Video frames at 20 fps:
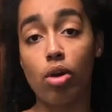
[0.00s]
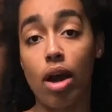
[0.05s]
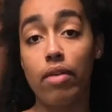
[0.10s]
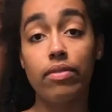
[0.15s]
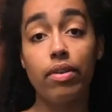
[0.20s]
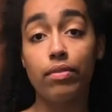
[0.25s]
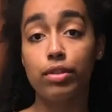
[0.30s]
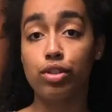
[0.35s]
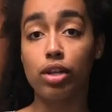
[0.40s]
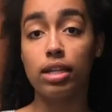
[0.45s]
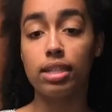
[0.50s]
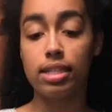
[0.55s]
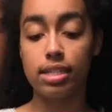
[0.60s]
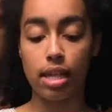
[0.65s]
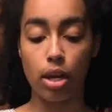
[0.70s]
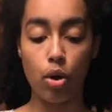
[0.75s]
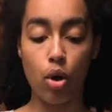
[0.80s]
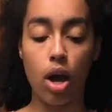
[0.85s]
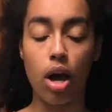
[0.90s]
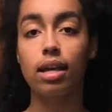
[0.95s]
I've never tried these at
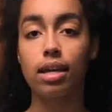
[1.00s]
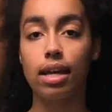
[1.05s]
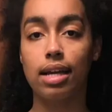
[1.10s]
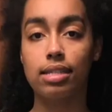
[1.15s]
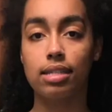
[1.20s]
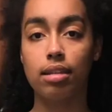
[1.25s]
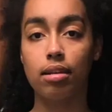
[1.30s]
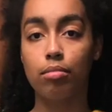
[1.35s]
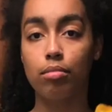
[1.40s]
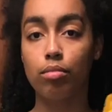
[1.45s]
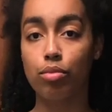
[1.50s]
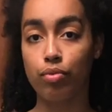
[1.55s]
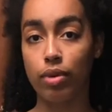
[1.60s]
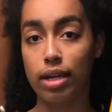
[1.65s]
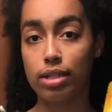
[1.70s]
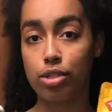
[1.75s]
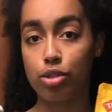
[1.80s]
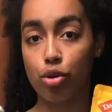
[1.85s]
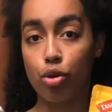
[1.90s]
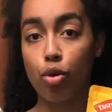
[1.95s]
all. Got some
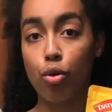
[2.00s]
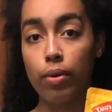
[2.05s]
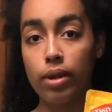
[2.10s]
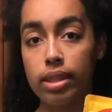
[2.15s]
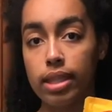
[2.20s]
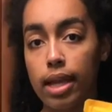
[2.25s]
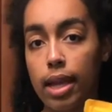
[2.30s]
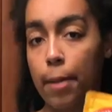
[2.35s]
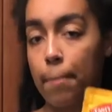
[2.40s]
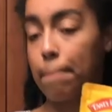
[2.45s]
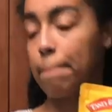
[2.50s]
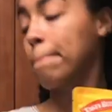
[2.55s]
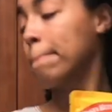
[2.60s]
rice to go with it.